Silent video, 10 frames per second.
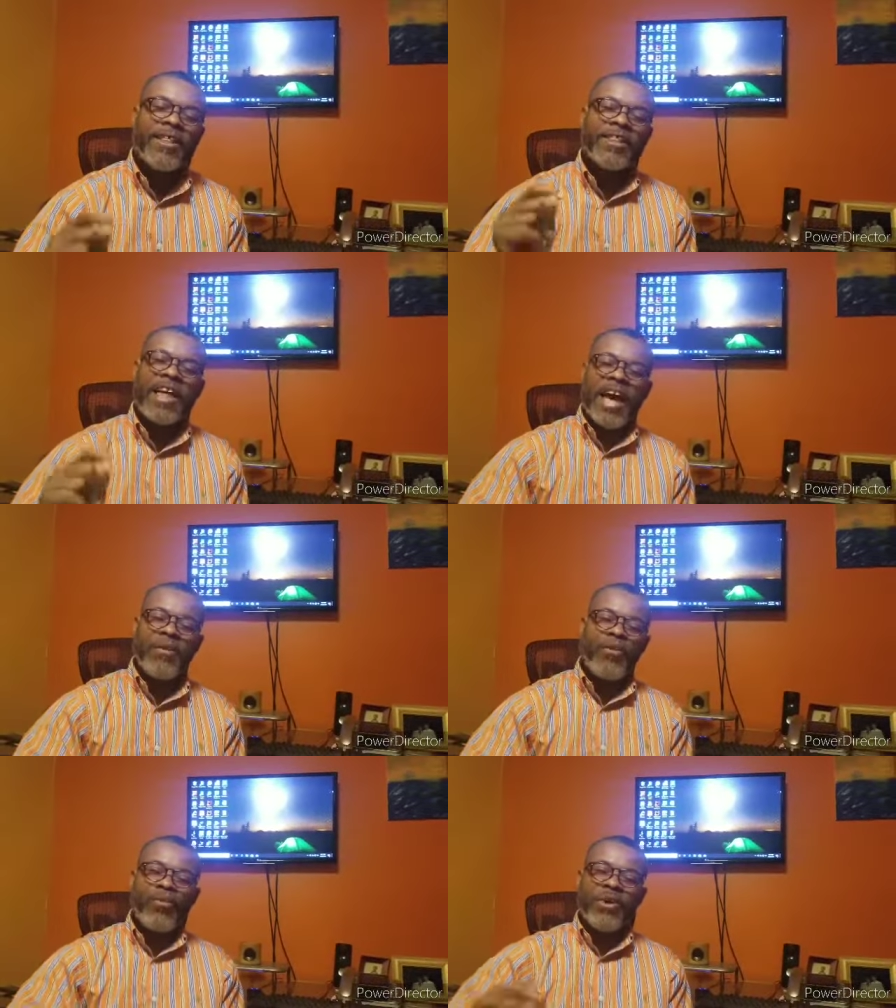
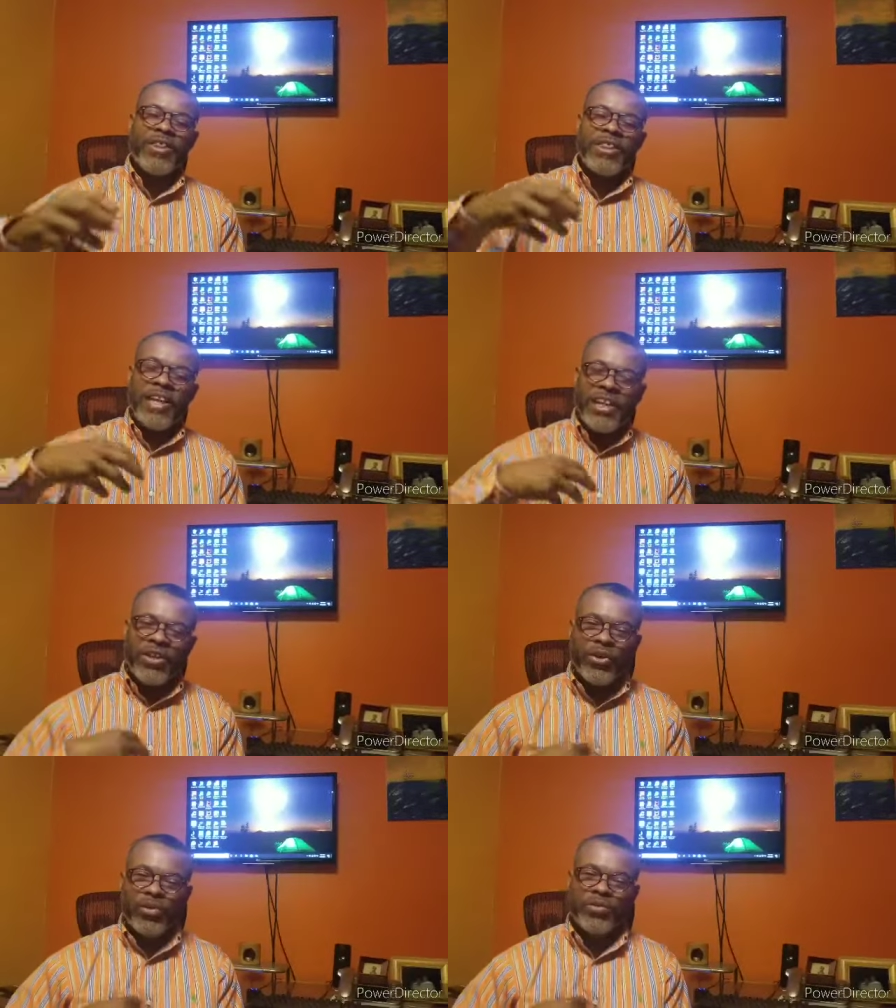that within
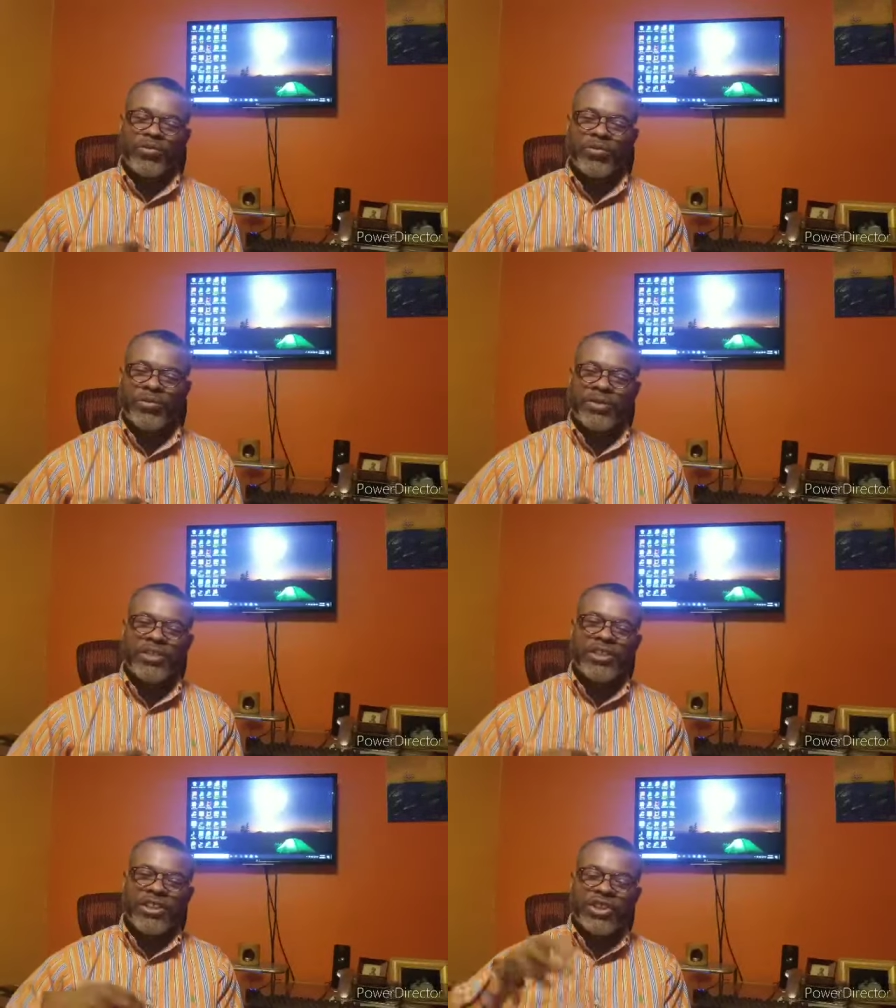you,
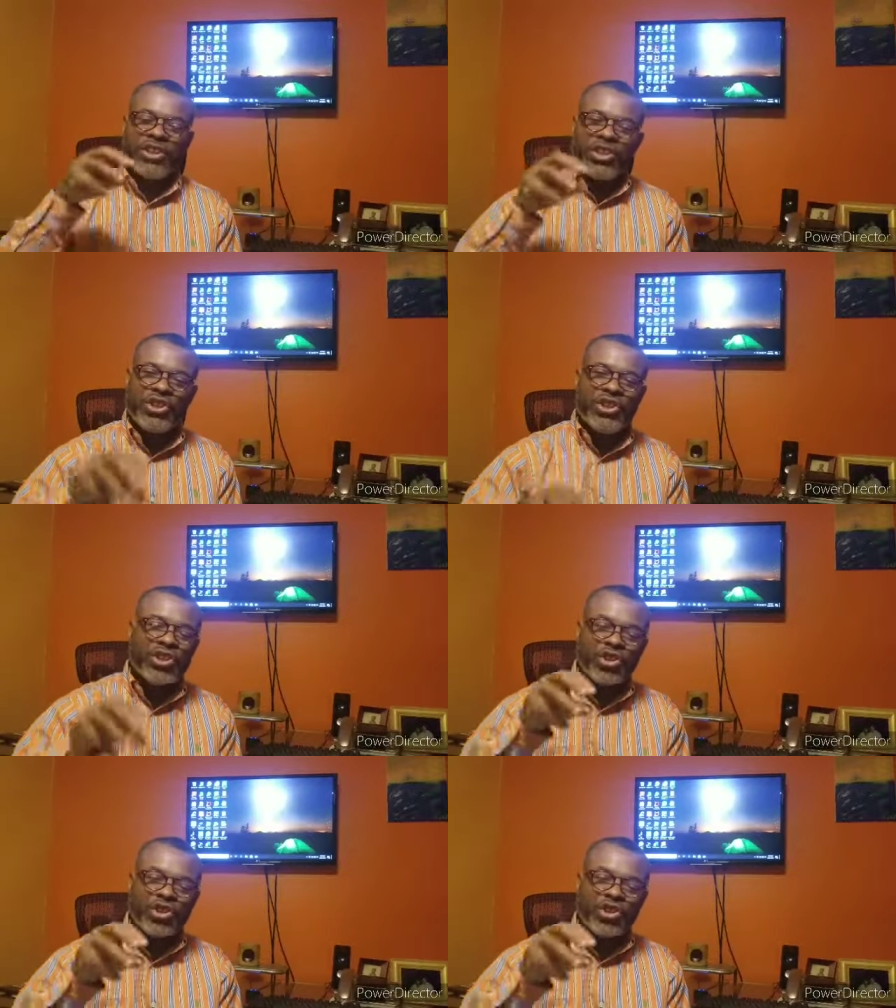the